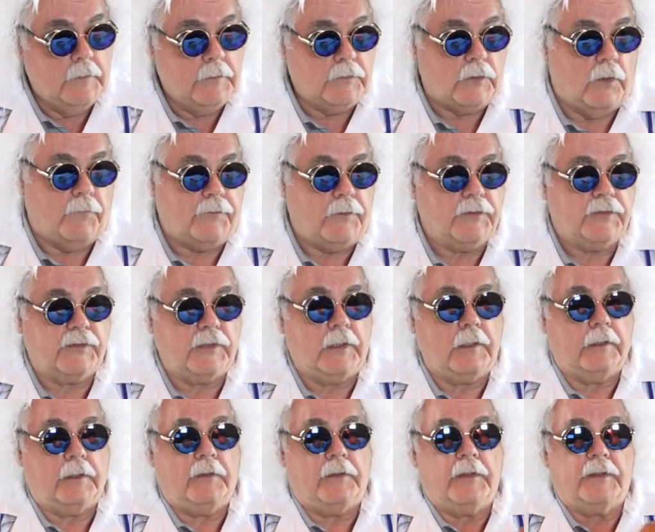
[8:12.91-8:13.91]
So if you see
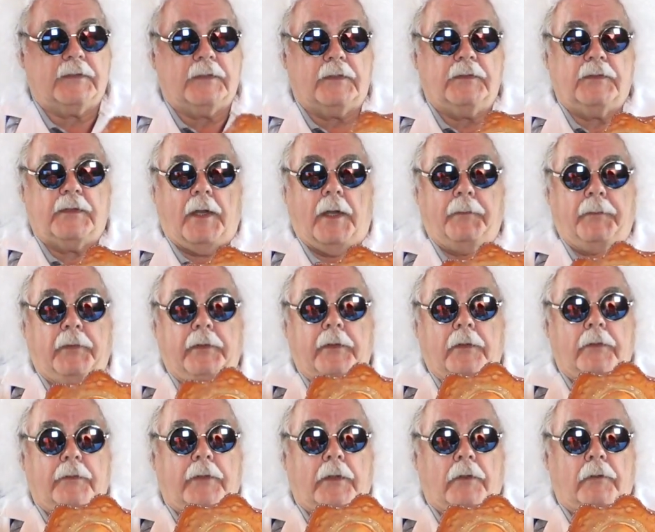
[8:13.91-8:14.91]
in this example
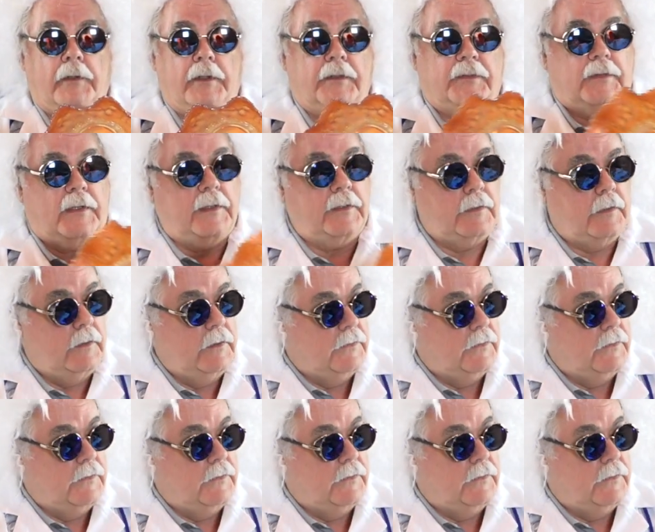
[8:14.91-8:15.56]
here, there is a